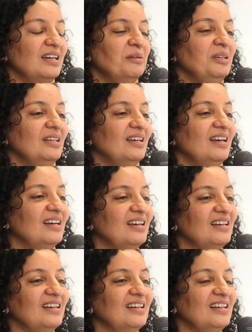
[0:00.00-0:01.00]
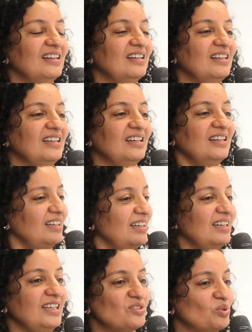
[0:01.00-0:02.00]
I mean,
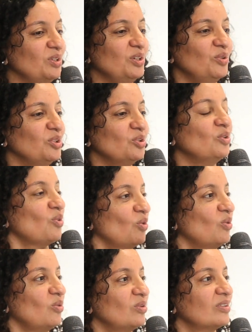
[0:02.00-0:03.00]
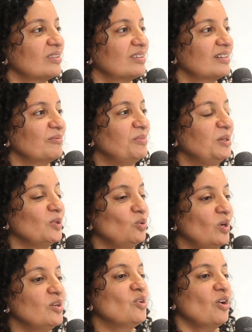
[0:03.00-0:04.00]
it's only going to grow.
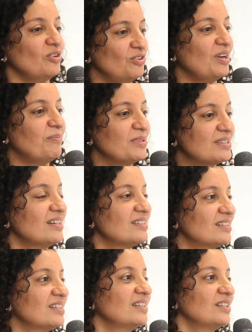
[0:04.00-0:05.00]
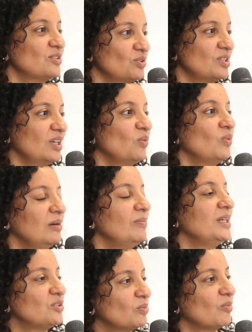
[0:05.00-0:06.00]
People who are not represented in it today will
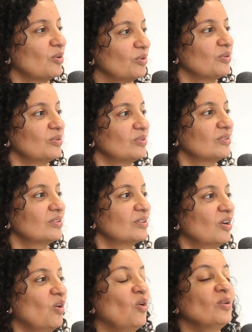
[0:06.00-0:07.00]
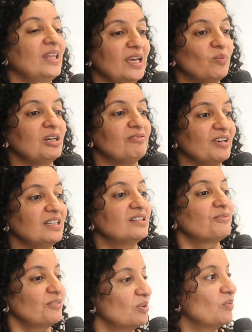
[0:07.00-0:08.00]
be tomorrow. Or they will
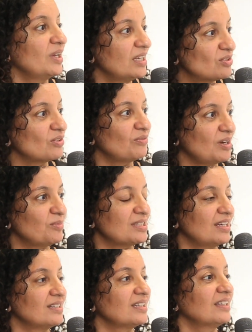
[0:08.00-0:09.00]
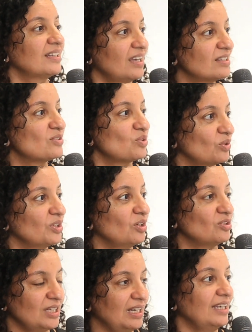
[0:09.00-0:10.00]
find different ways of representing their
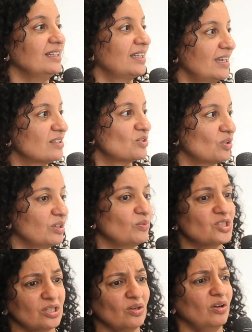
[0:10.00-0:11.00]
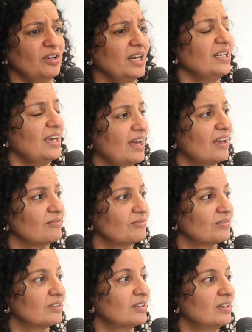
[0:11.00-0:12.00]
story or telling their story, which they already
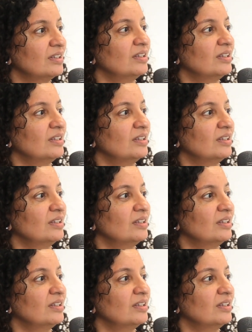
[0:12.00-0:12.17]
have.